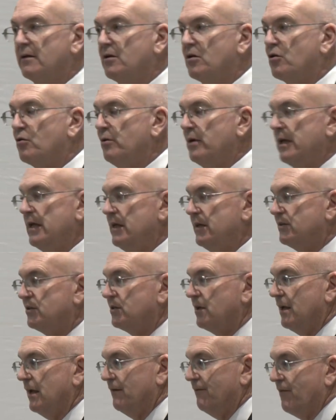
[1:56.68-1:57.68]

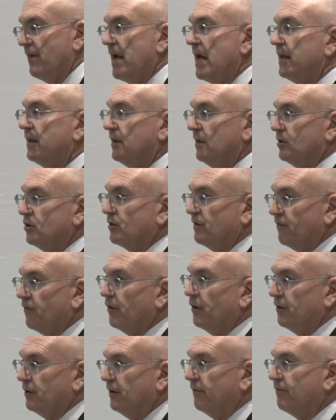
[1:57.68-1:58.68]
creates advantage for
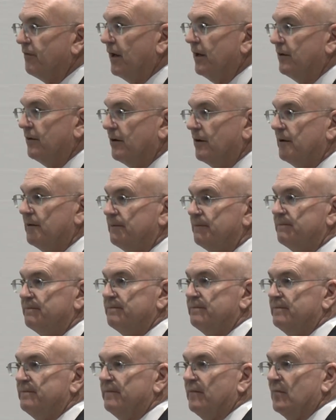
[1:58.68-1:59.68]
the defender.
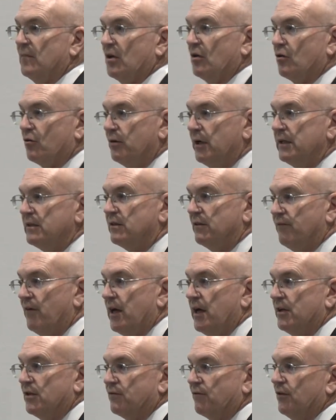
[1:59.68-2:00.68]
Creates
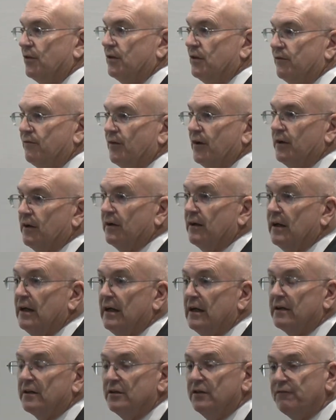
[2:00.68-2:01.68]
advantage for the defender.
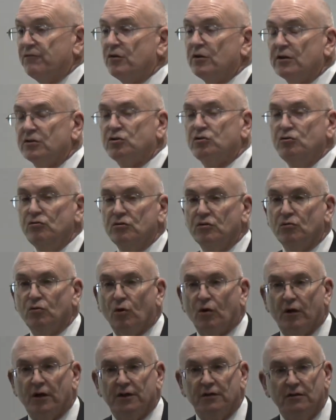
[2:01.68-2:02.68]
Because if you're a student of
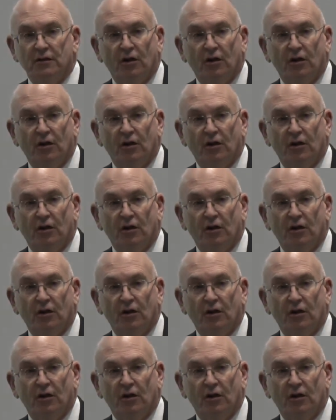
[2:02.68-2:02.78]
war, you